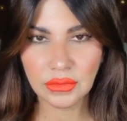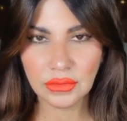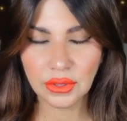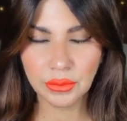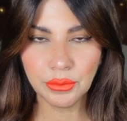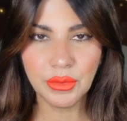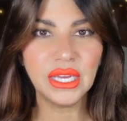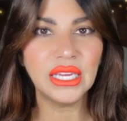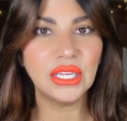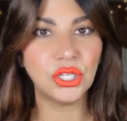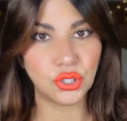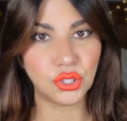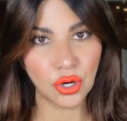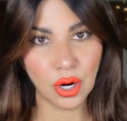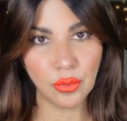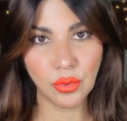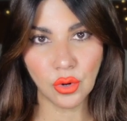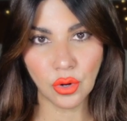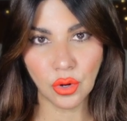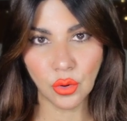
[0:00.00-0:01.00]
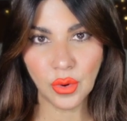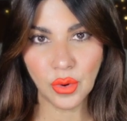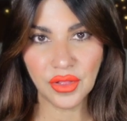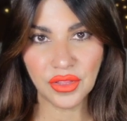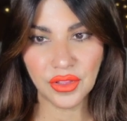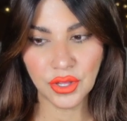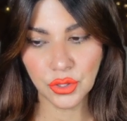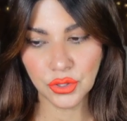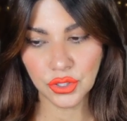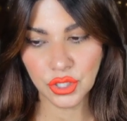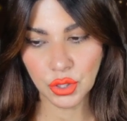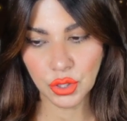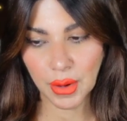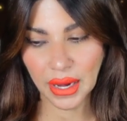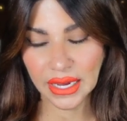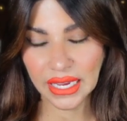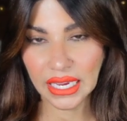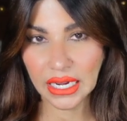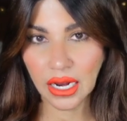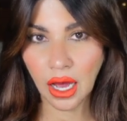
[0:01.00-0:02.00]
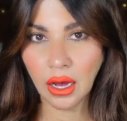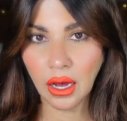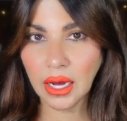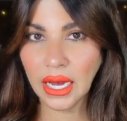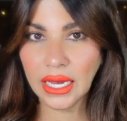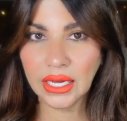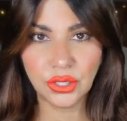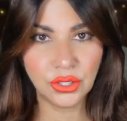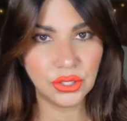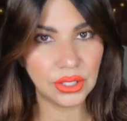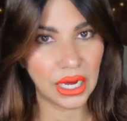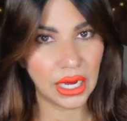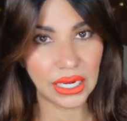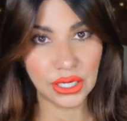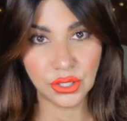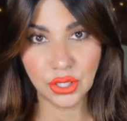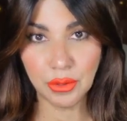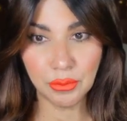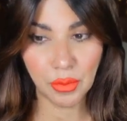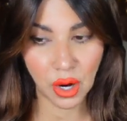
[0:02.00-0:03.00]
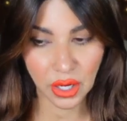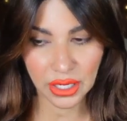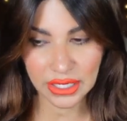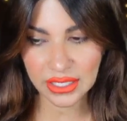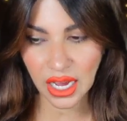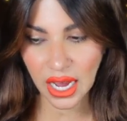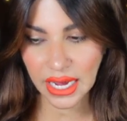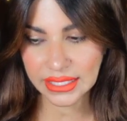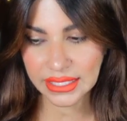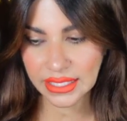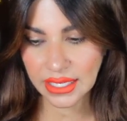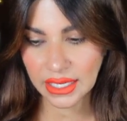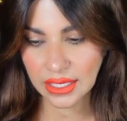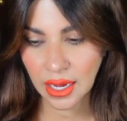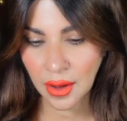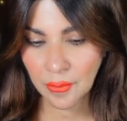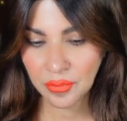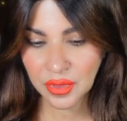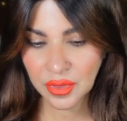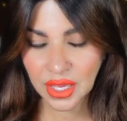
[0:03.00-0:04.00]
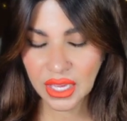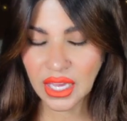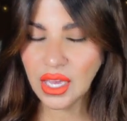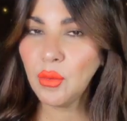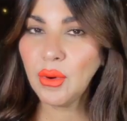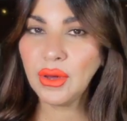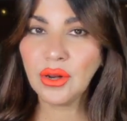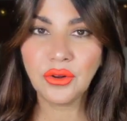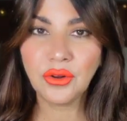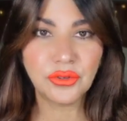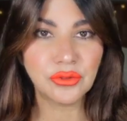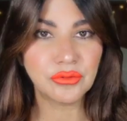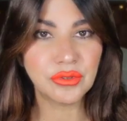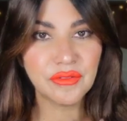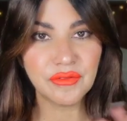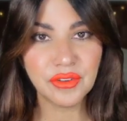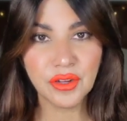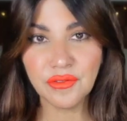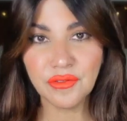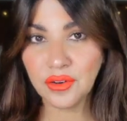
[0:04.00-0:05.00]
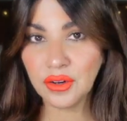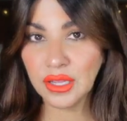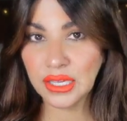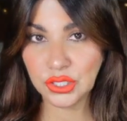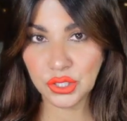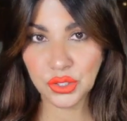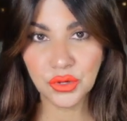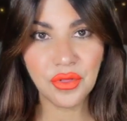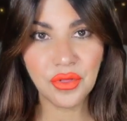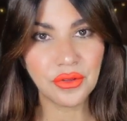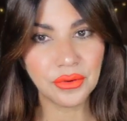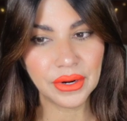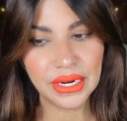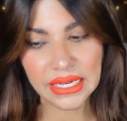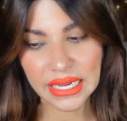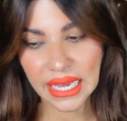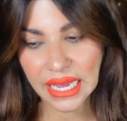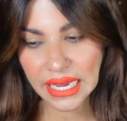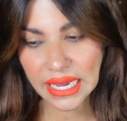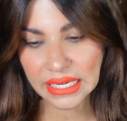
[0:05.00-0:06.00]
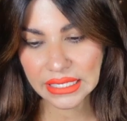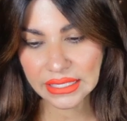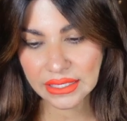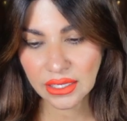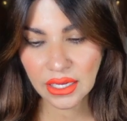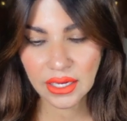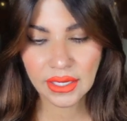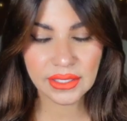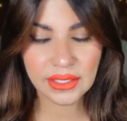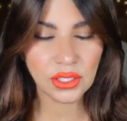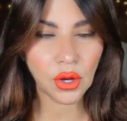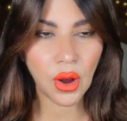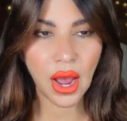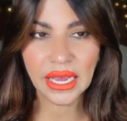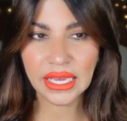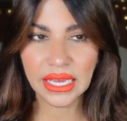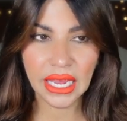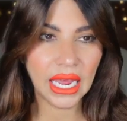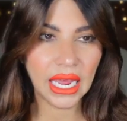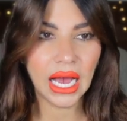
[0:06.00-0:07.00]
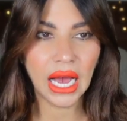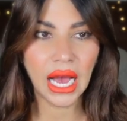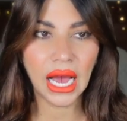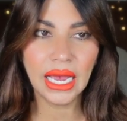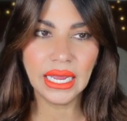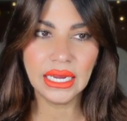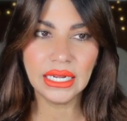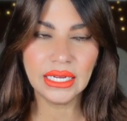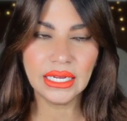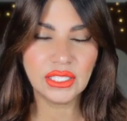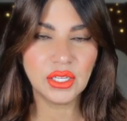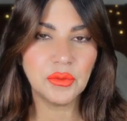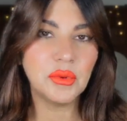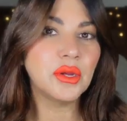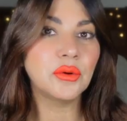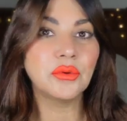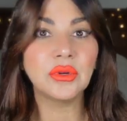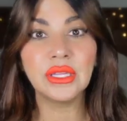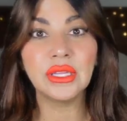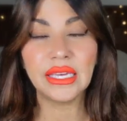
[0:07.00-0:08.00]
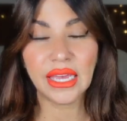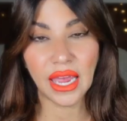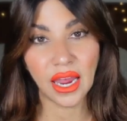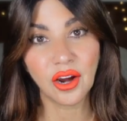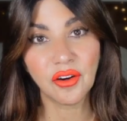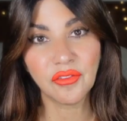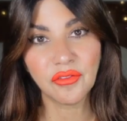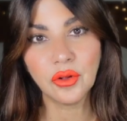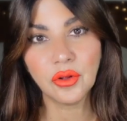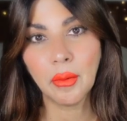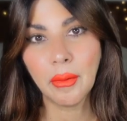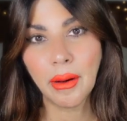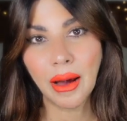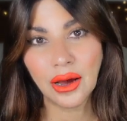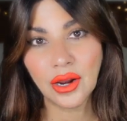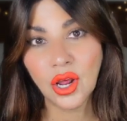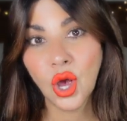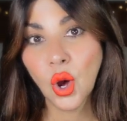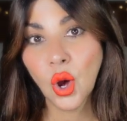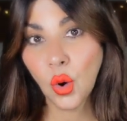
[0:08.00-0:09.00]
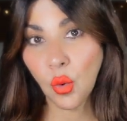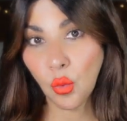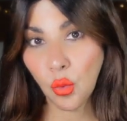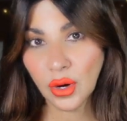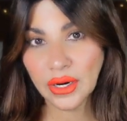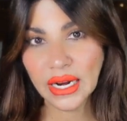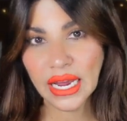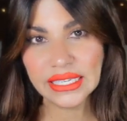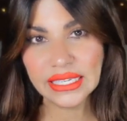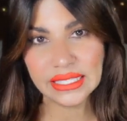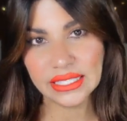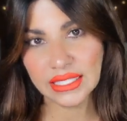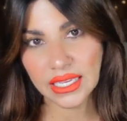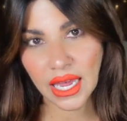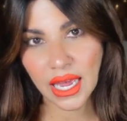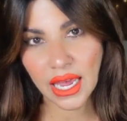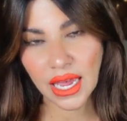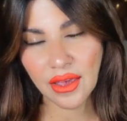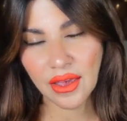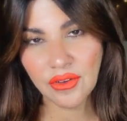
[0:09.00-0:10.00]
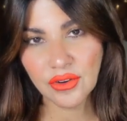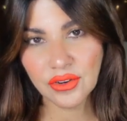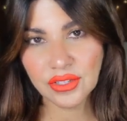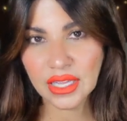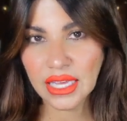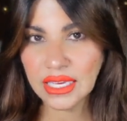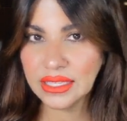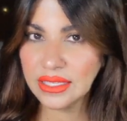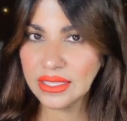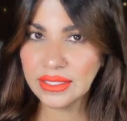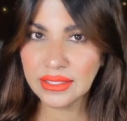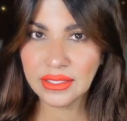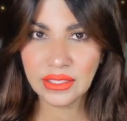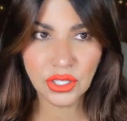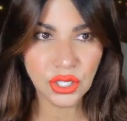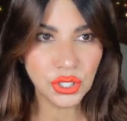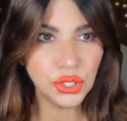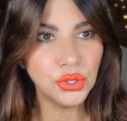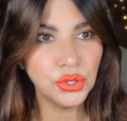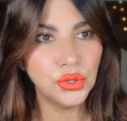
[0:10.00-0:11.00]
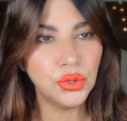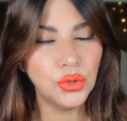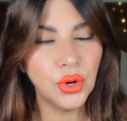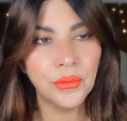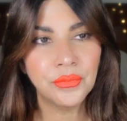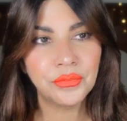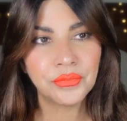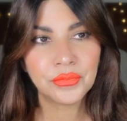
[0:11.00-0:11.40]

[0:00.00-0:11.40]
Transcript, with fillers: me in trouble with YouTube. I couldn't monetize it. It went under review for like 2-3 days. So I need to be really careful about what I say. There was like this new